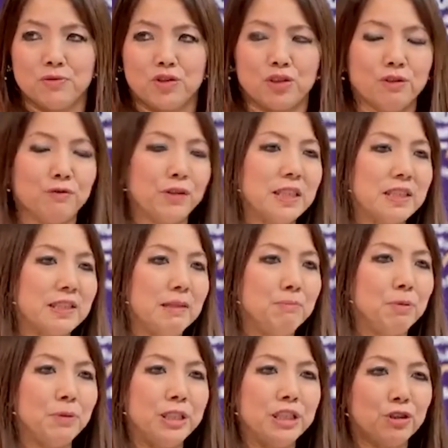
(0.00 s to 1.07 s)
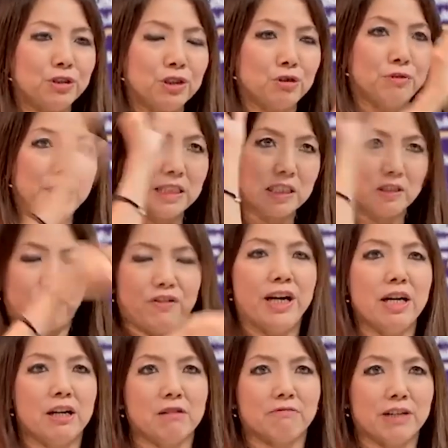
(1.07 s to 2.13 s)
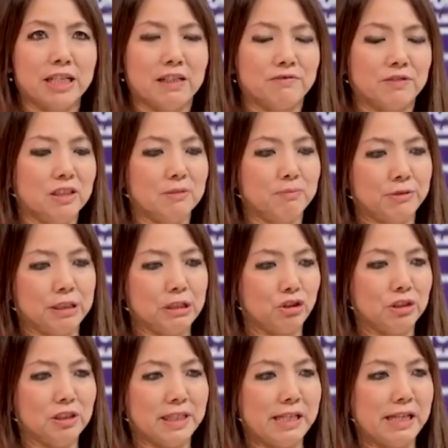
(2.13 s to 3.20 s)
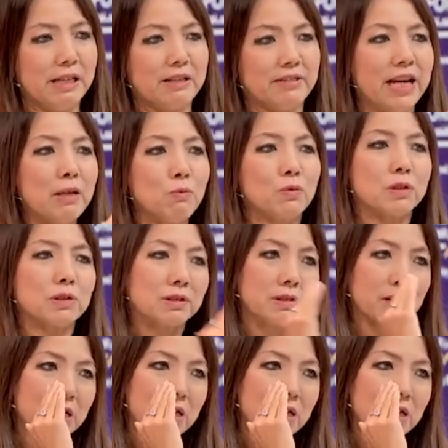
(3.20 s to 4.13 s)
So, for example, when interest rates fell right after Liberation Day, that was